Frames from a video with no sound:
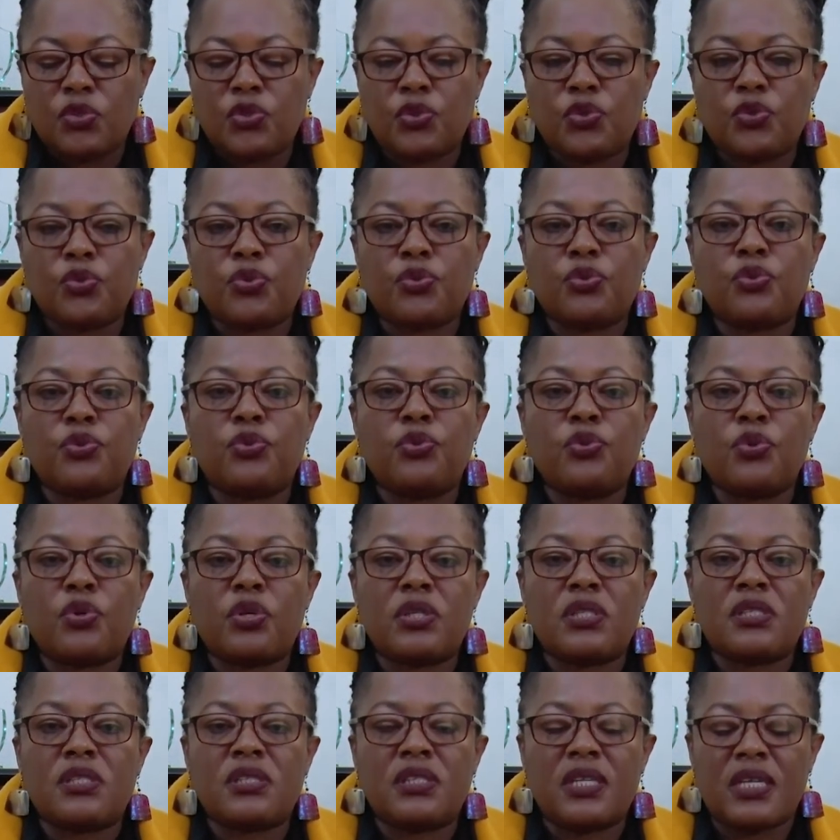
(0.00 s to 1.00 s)
should
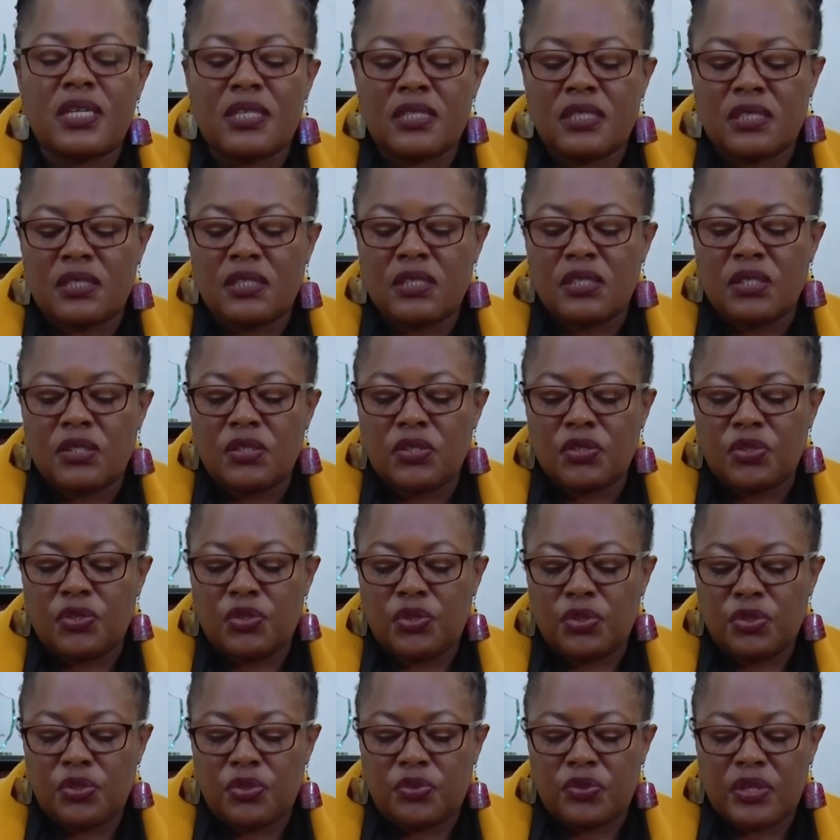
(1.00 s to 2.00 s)
not send
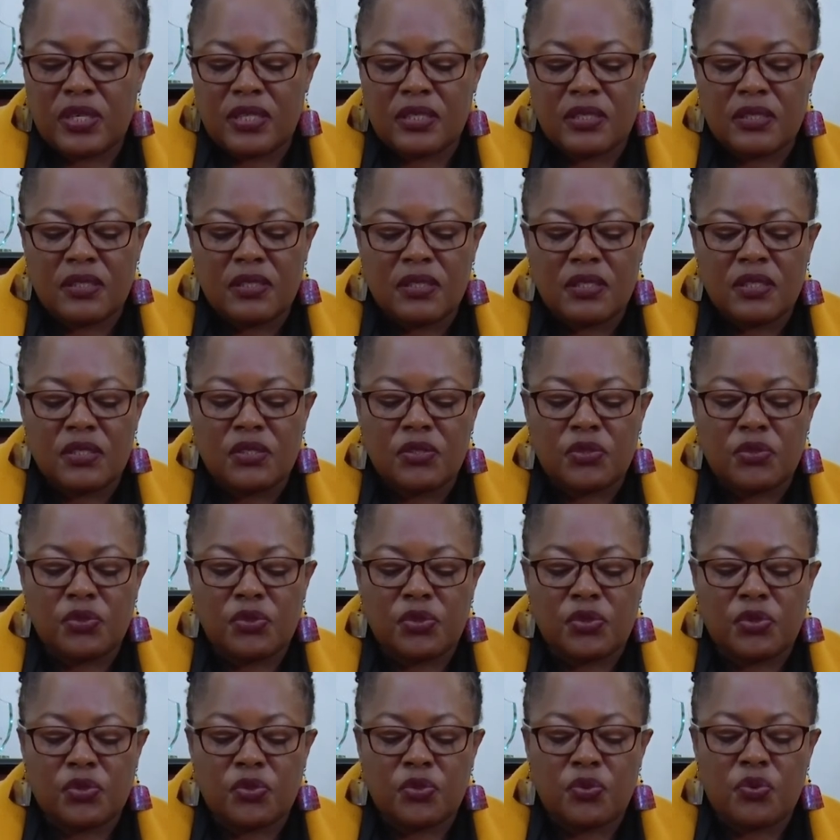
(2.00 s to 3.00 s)
children to
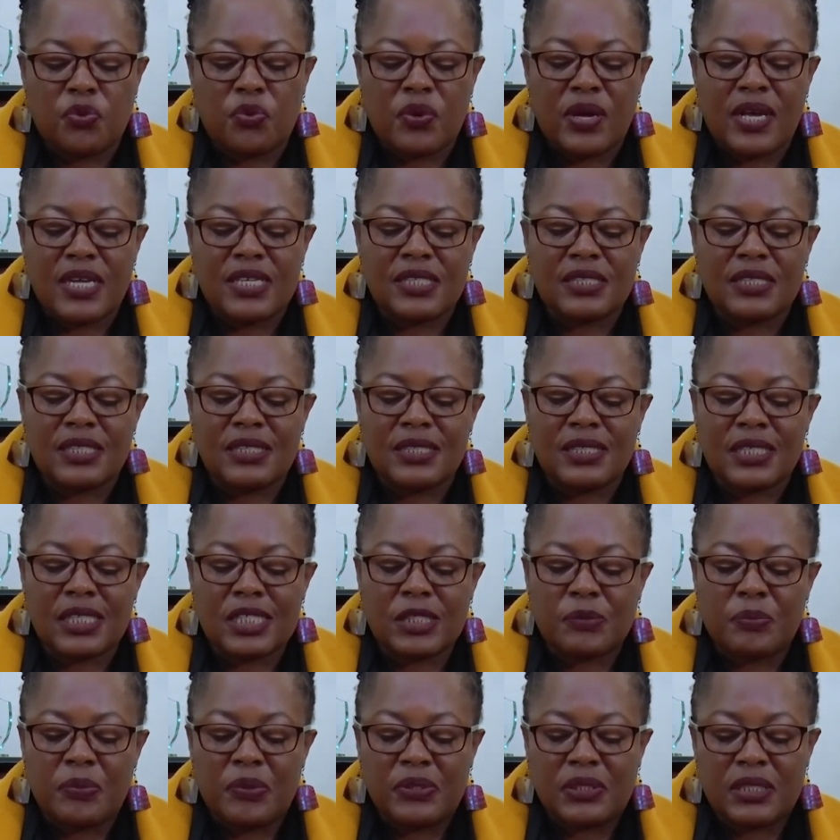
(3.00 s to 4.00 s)
school, as this
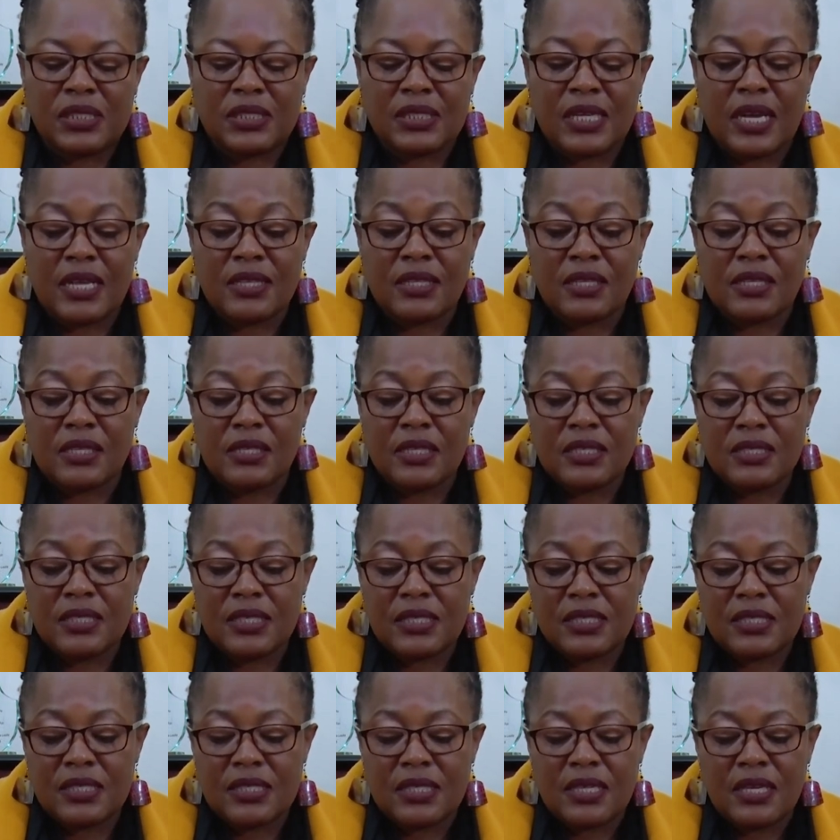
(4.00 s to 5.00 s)
exposes other
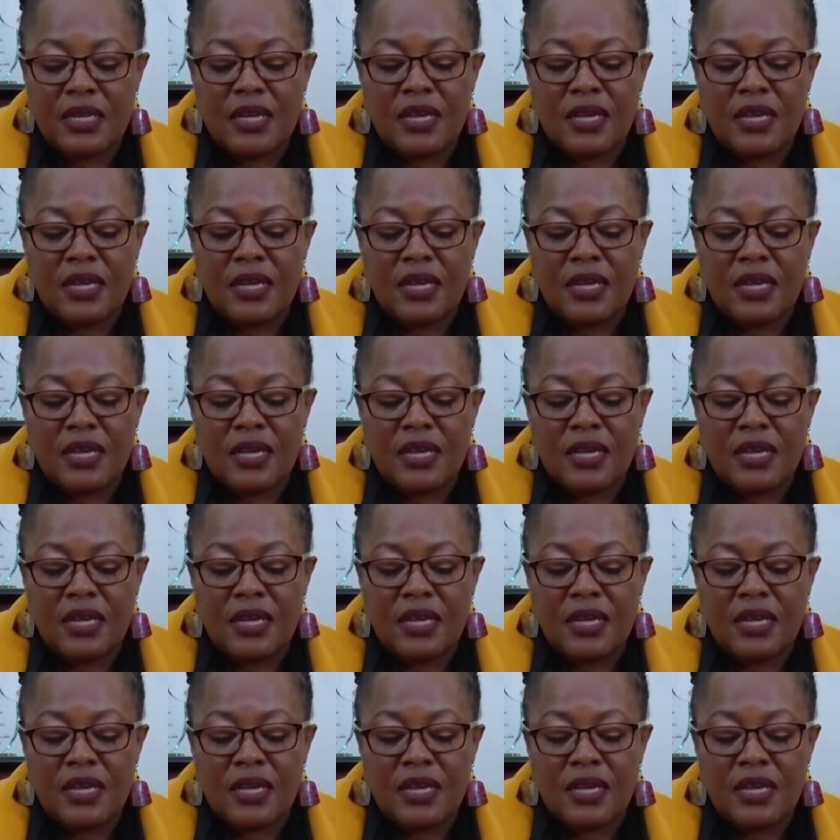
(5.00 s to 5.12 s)
learners